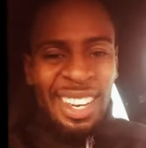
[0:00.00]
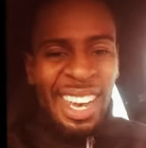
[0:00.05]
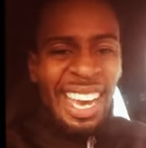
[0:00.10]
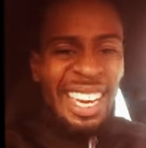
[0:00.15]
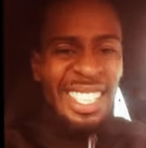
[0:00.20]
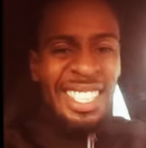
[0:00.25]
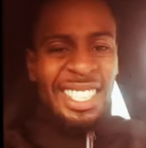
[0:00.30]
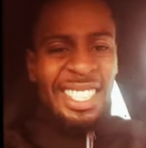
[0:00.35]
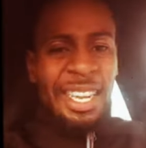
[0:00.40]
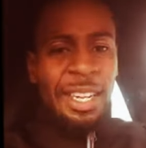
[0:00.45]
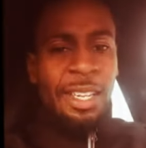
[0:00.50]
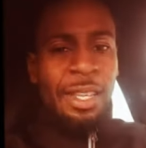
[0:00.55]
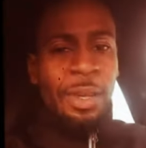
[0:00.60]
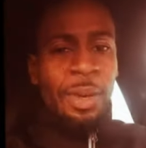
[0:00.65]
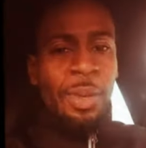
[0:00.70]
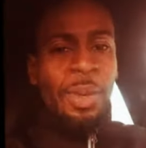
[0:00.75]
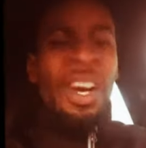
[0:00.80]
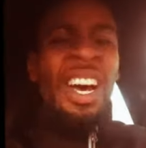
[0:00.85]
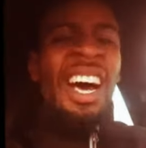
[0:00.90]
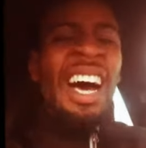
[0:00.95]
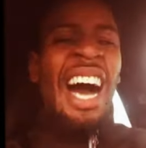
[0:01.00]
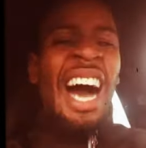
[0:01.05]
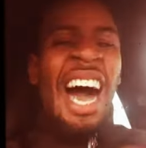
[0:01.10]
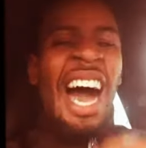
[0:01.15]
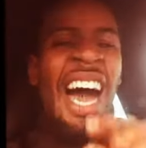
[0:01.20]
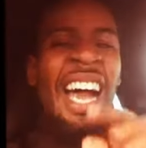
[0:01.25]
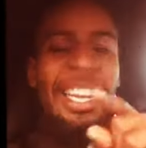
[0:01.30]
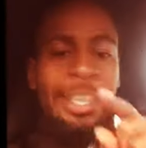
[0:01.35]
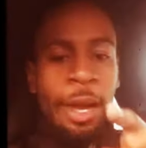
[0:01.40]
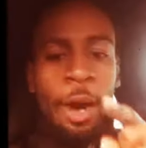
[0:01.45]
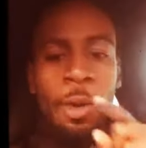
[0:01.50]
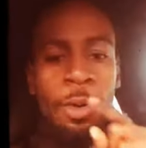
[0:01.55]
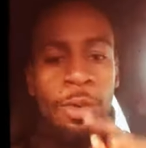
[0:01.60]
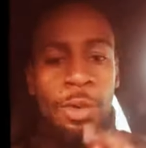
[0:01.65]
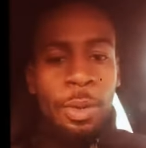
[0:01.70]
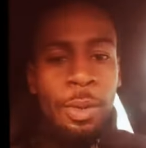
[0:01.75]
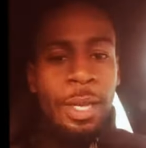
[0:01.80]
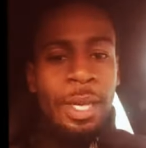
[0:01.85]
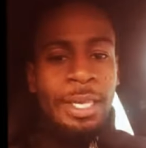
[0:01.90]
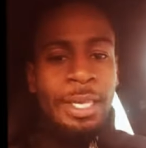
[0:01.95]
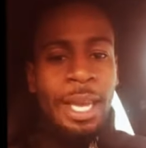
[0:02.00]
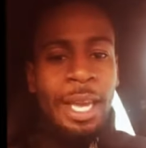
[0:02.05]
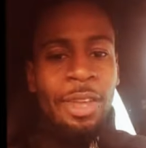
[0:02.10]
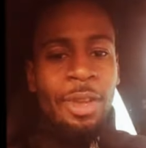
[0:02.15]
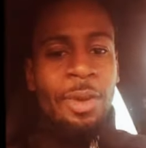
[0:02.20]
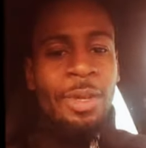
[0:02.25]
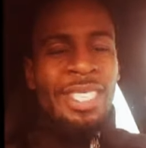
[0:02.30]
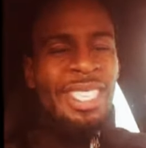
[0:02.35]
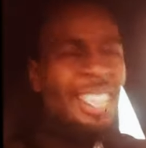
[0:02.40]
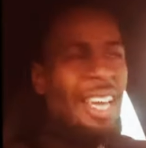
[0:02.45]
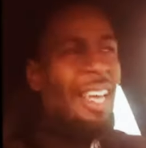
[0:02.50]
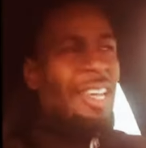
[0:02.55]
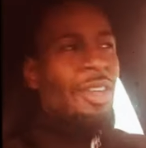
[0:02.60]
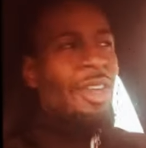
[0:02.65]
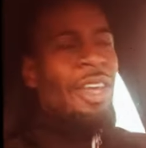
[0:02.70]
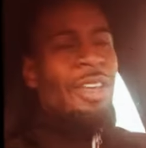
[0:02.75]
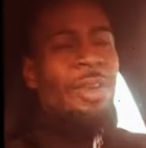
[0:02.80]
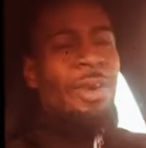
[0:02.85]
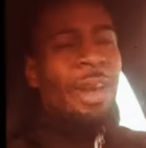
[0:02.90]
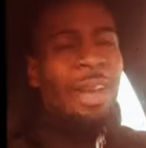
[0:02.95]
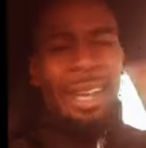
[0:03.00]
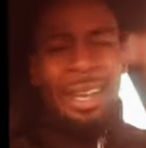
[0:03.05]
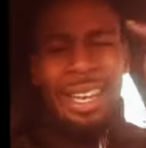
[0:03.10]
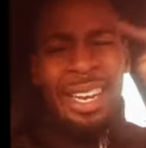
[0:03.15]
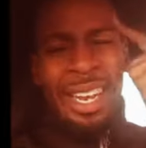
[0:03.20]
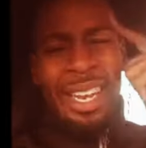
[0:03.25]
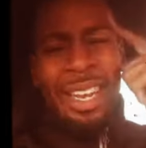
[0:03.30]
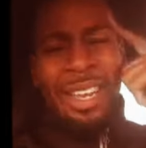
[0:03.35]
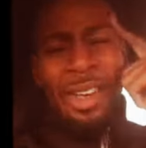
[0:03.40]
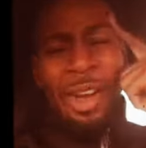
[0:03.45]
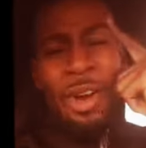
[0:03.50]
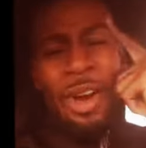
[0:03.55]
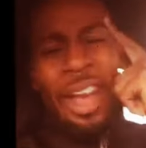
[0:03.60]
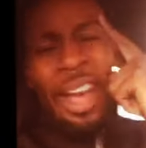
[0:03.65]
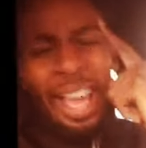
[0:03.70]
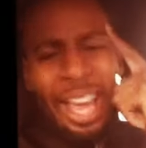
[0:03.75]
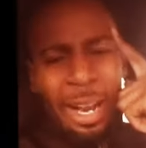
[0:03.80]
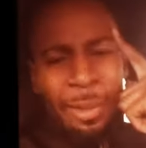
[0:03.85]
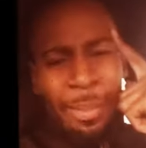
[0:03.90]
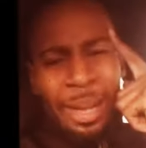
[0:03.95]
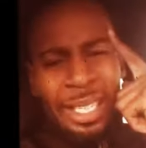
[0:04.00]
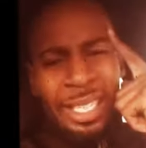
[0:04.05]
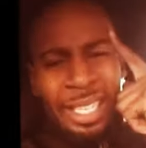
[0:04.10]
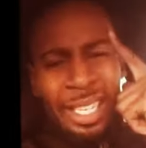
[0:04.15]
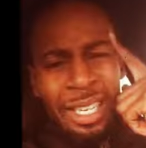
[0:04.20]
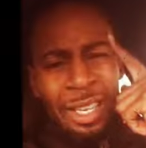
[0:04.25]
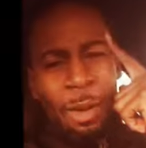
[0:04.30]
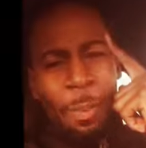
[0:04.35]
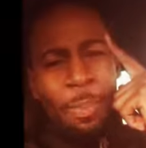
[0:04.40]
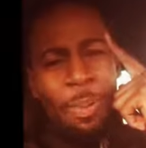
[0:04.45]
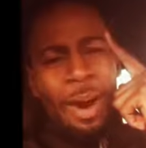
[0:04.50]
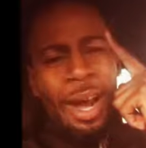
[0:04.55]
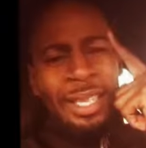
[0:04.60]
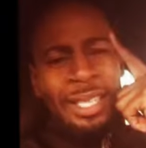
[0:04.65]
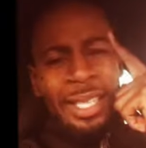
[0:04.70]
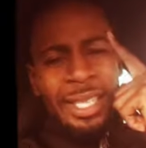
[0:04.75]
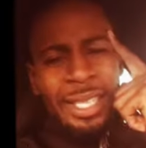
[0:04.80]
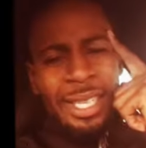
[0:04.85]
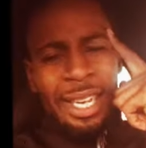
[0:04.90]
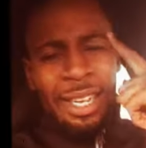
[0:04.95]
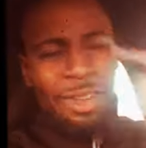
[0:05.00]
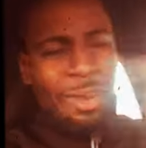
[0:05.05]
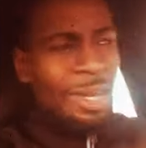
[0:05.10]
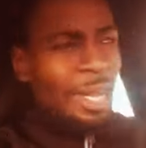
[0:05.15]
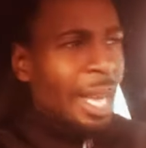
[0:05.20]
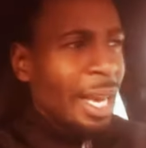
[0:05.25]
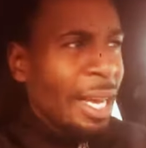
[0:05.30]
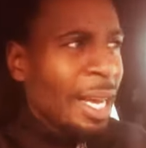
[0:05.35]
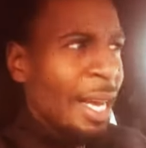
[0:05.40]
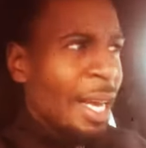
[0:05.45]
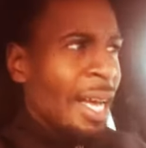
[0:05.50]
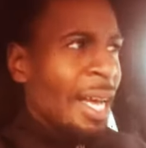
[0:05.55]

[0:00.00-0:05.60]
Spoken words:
God is telling you, don't do this. And you're in your head mentally, you're processing it. And you're like,